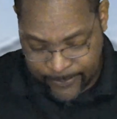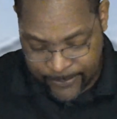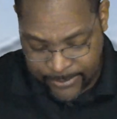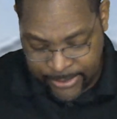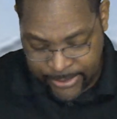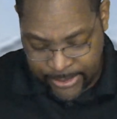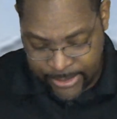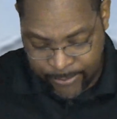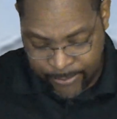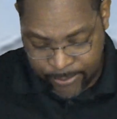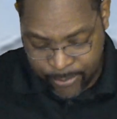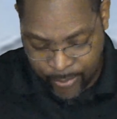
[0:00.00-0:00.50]

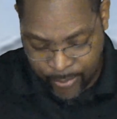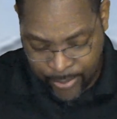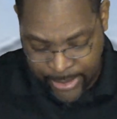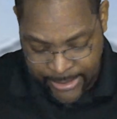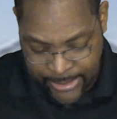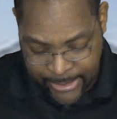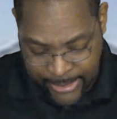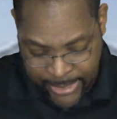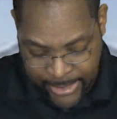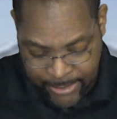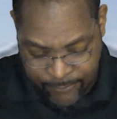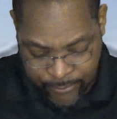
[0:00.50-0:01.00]
ye
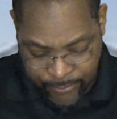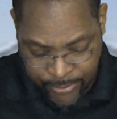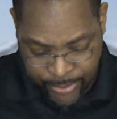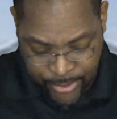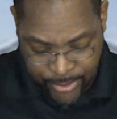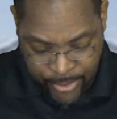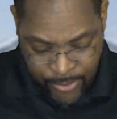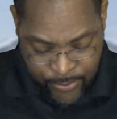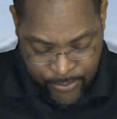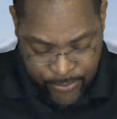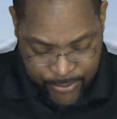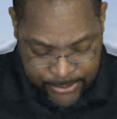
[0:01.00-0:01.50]
break every
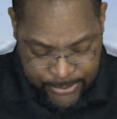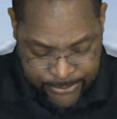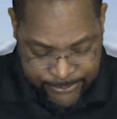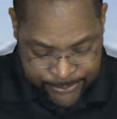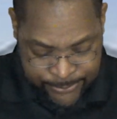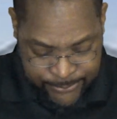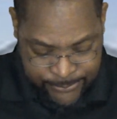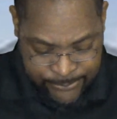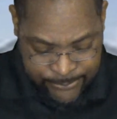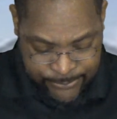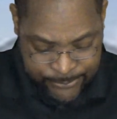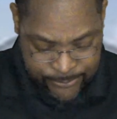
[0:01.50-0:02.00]
yoke?
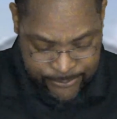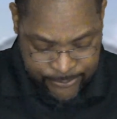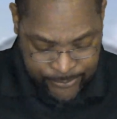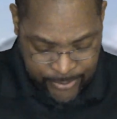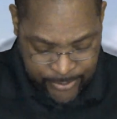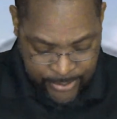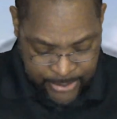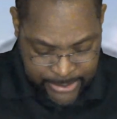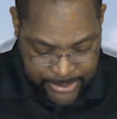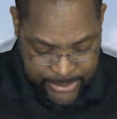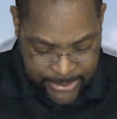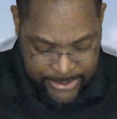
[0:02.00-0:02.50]

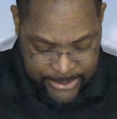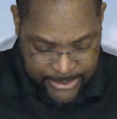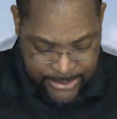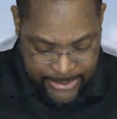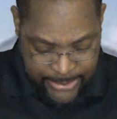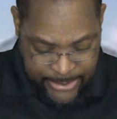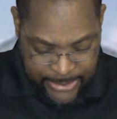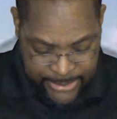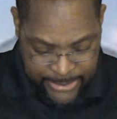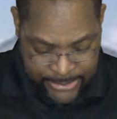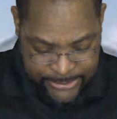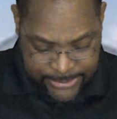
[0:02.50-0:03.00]

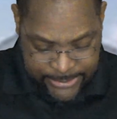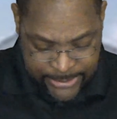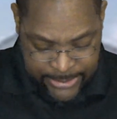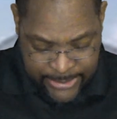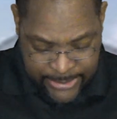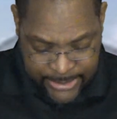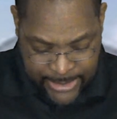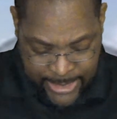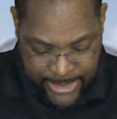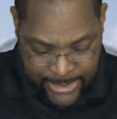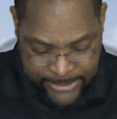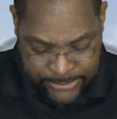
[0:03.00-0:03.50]
Is it
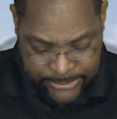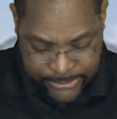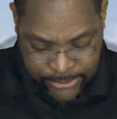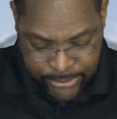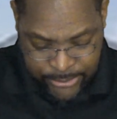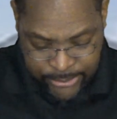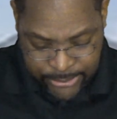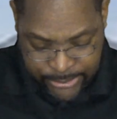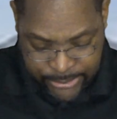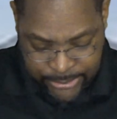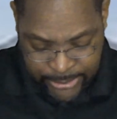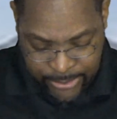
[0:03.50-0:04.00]
not
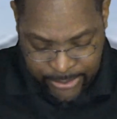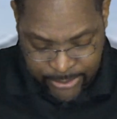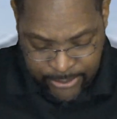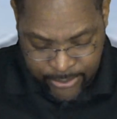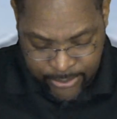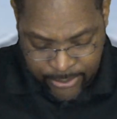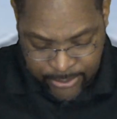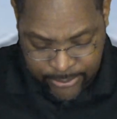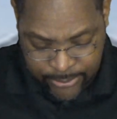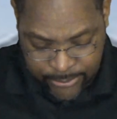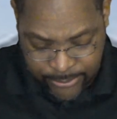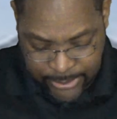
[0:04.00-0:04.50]
to
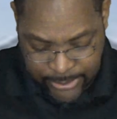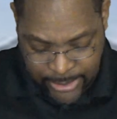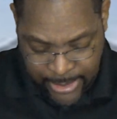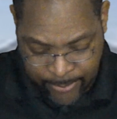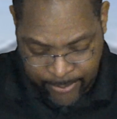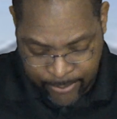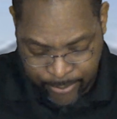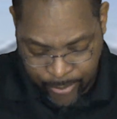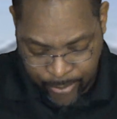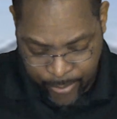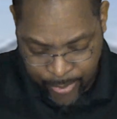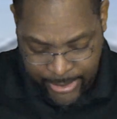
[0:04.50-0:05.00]
deal thy
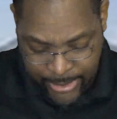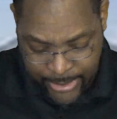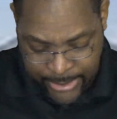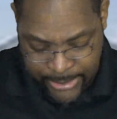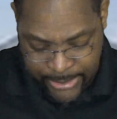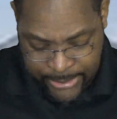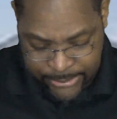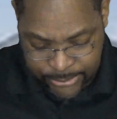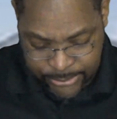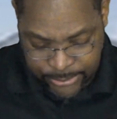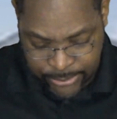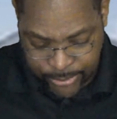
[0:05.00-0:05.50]

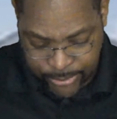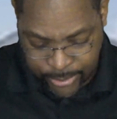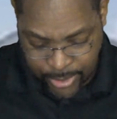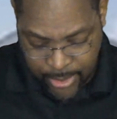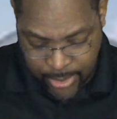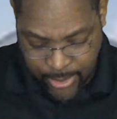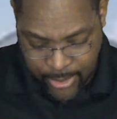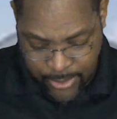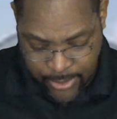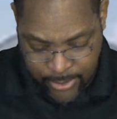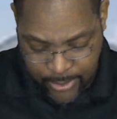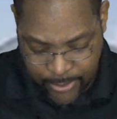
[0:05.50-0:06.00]
bread to the
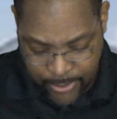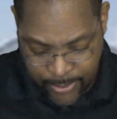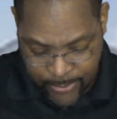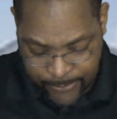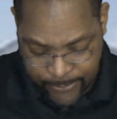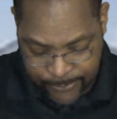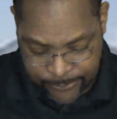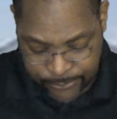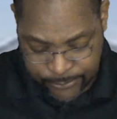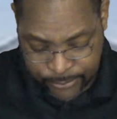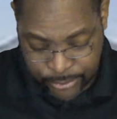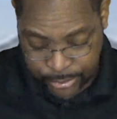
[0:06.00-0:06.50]

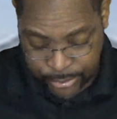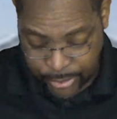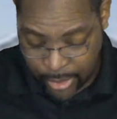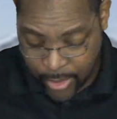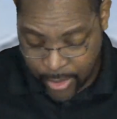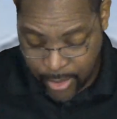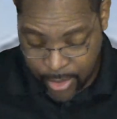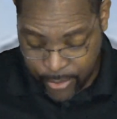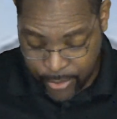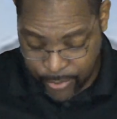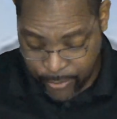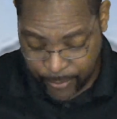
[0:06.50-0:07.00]
hunger, to the
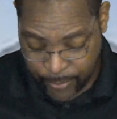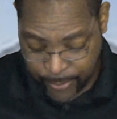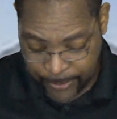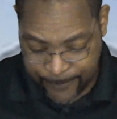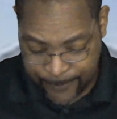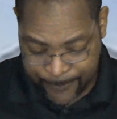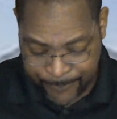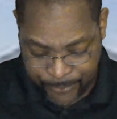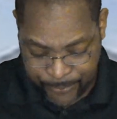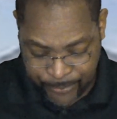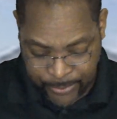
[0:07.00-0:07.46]
hungry,